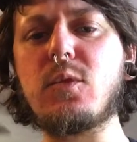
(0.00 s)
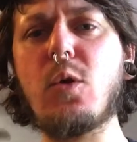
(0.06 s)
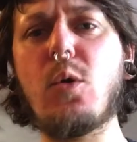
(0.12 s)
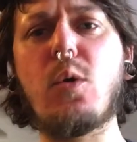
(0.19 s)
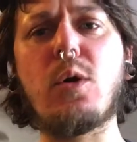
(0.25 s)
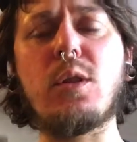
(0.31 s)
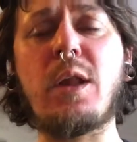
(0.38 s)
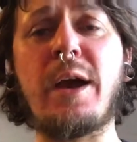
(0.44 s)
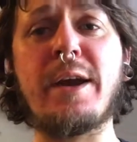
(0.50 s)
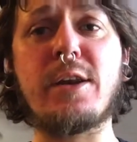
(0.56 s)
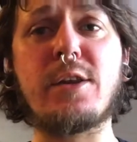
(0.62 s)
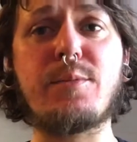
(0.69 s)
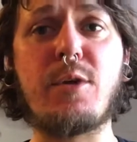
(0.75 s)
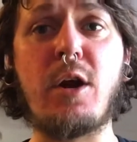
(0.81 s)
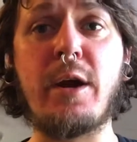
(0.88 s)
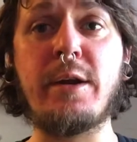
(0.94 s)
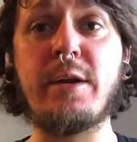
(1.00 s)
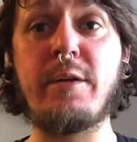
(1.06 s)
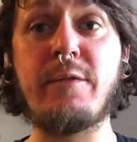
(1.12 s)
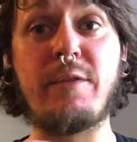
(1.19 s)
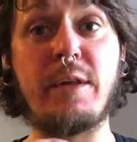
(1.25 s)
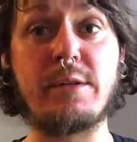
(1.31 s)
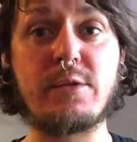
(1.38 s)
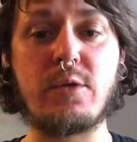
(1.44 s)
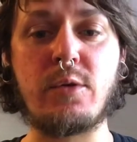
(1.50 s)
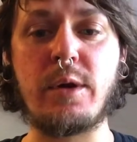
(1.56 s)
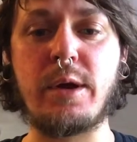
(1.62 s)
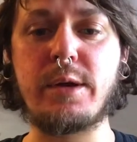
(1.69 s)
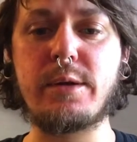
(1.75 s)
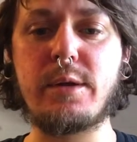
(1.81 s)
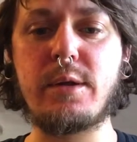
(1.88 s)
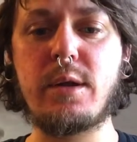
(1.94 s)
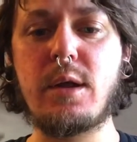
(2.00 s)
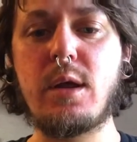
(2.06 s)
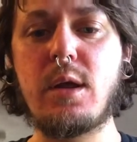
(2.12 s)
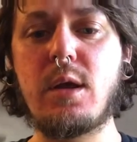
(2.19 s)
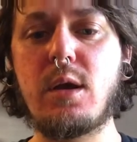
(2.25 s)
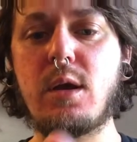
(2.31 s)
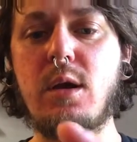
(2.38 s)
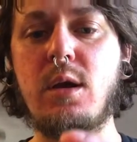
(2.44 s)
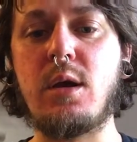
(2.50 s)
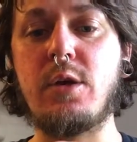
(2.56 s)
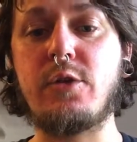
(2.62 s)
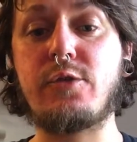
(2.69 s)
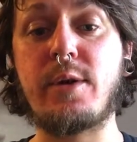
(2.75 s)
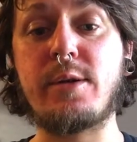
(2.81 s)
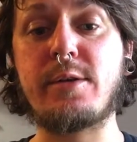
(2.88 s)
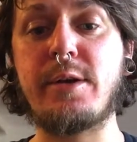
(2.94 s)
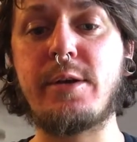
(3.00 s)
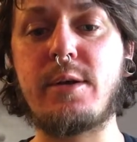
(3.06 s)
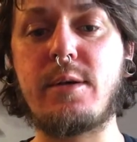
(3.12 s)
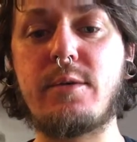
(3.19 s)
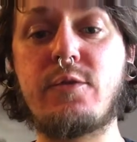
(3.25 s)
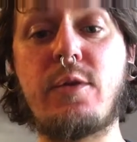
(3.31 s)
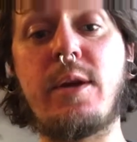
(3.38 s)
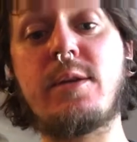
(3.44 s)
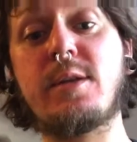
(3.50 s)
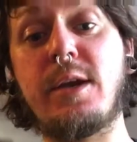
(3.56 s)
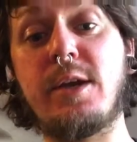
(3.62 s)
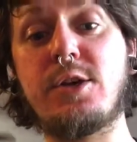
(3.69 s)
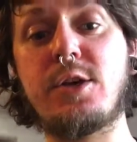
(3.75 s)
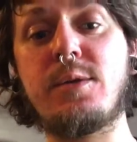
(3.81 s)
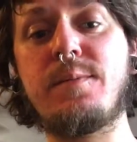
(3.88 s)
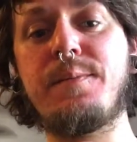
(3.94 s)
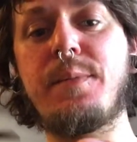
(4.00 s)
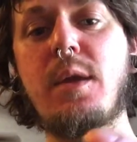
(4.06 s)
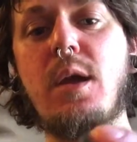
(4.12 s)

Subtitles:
or Lion's Pride, if that's correct translation.